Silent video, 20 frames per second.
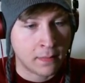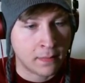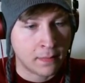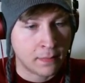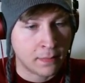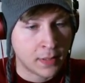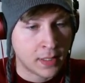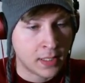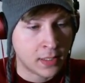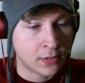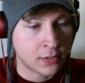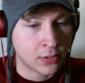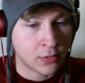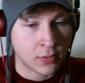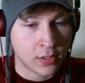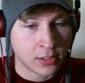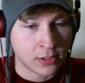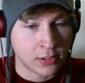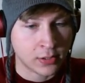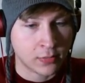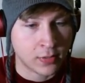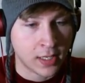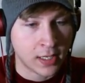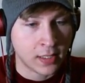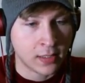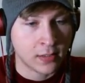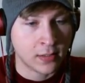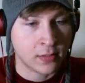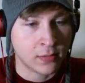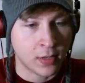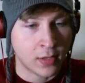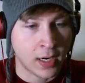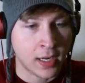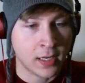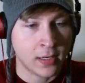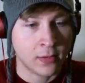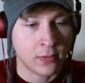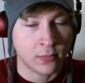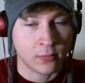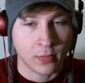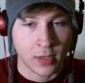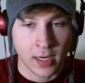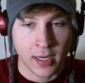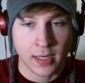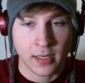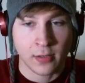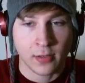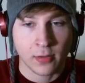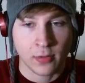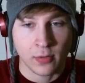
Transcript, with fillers: But here's the question, right? Right? Right?